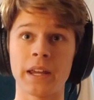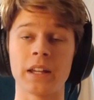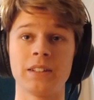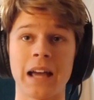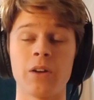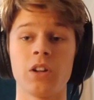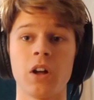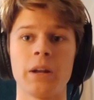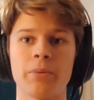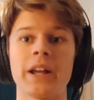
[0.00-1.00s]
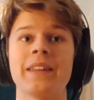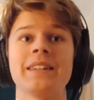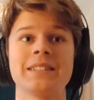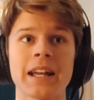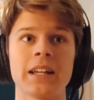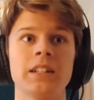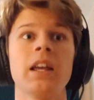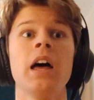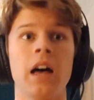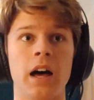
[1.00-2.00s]
being down an early break in the
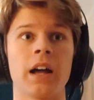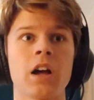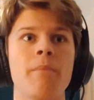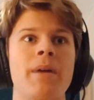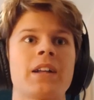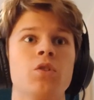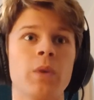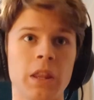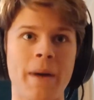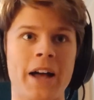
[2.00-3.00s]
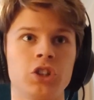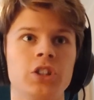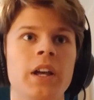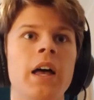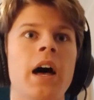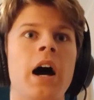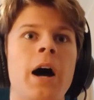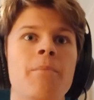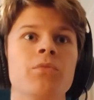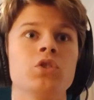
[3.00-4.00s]
second, come back to win the match?
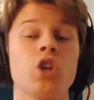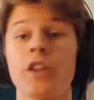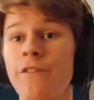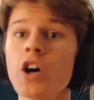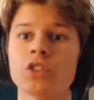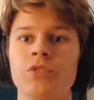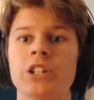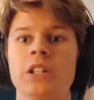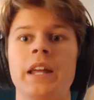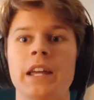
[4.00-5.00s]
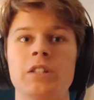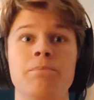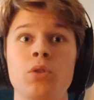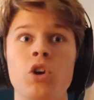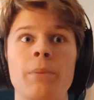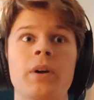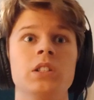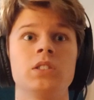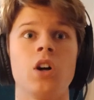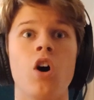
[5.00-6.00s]
So the first reason is purely
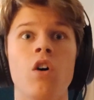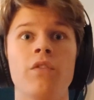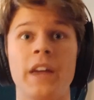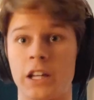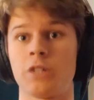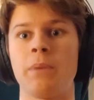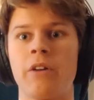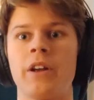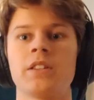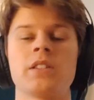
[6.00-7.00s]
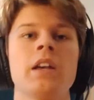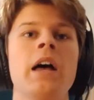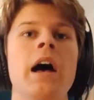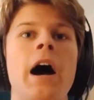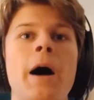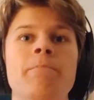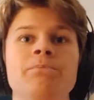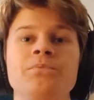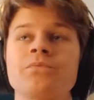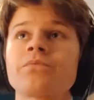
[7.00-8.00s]
because of experience.
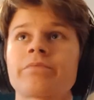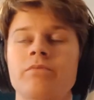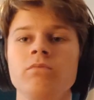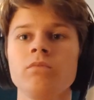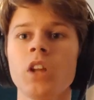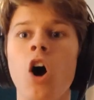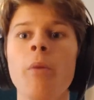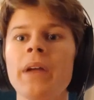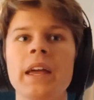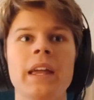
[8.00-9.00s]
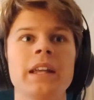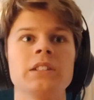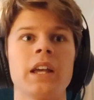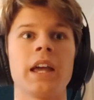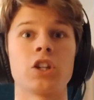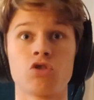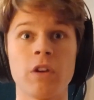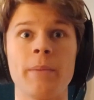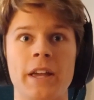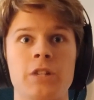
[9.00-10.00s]
RBA is
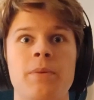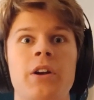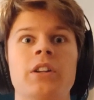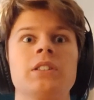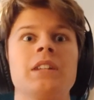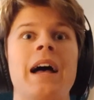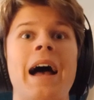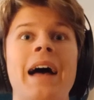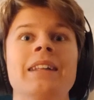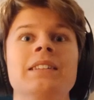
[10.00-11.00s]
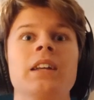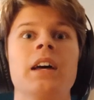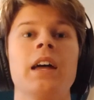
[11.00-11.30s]
extremely experienced and